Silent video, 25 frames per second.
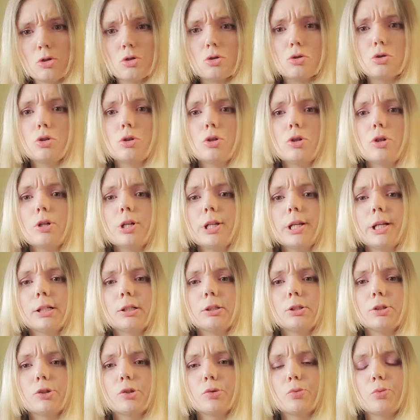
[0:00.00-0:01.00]
Learn
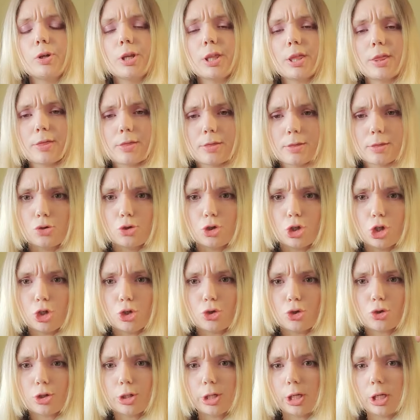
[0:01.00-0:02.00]
English with
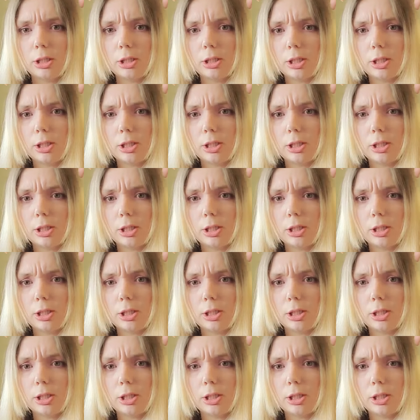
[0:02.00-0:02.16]
Teacher Kayla.